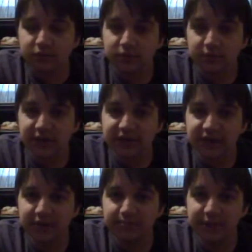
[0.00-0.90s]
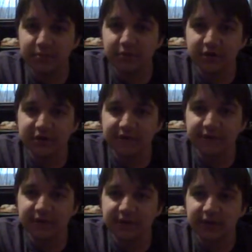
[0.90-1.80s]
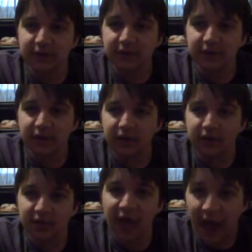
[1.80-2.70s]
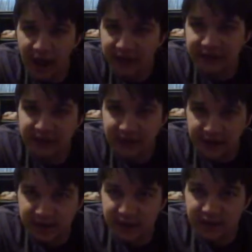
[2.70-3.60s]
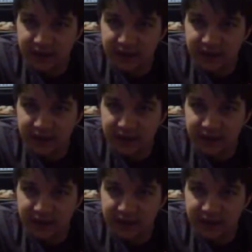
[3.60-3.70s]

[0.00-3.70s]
what makes it a bit more different, it's kind of like